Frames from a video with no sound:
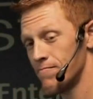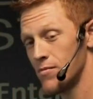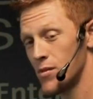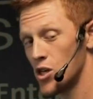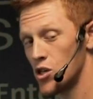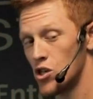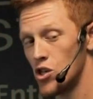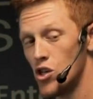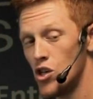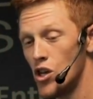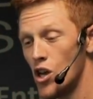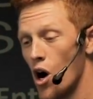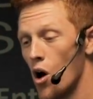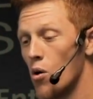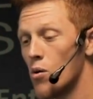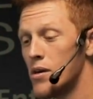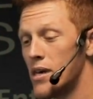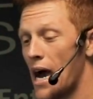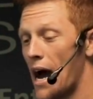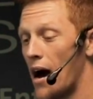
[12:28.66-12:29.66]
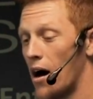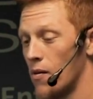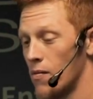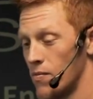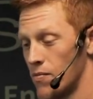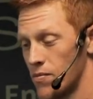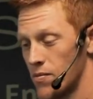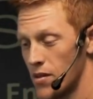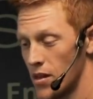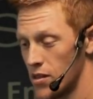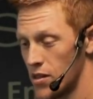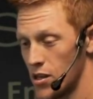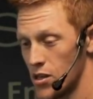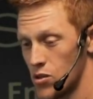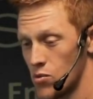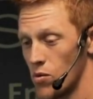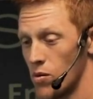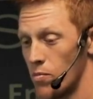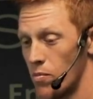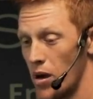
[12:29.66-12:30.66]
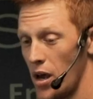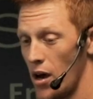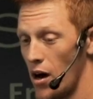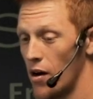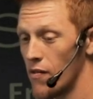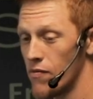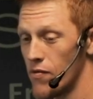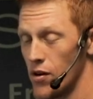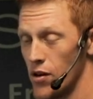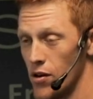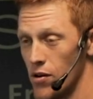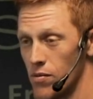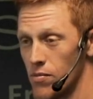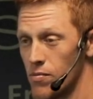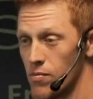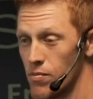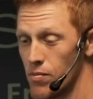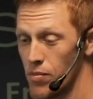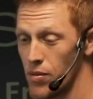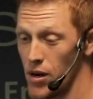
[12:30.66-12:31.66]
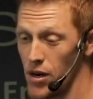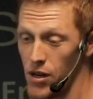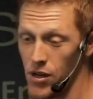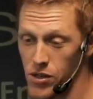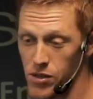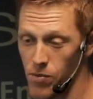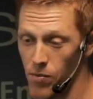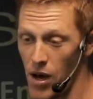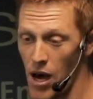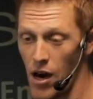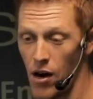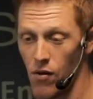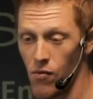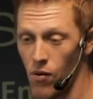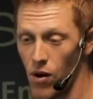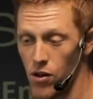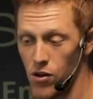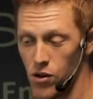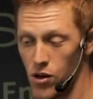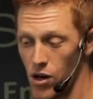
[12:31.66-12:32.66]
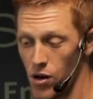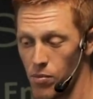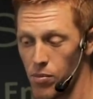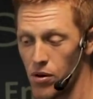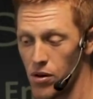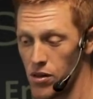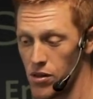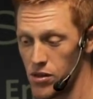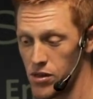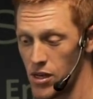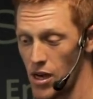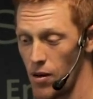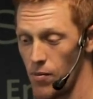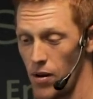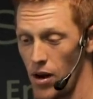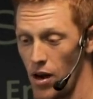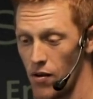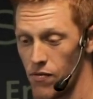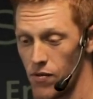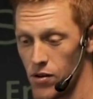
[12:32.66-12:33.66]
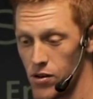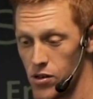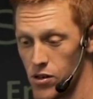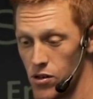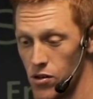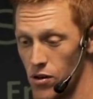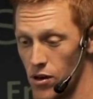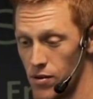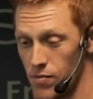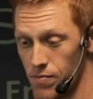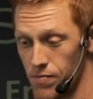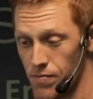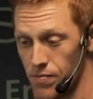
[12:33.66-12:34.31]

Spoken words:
there's no doubt that this would pay off for you. But it's a matter of whether you're gonna put in the time and effort to do it.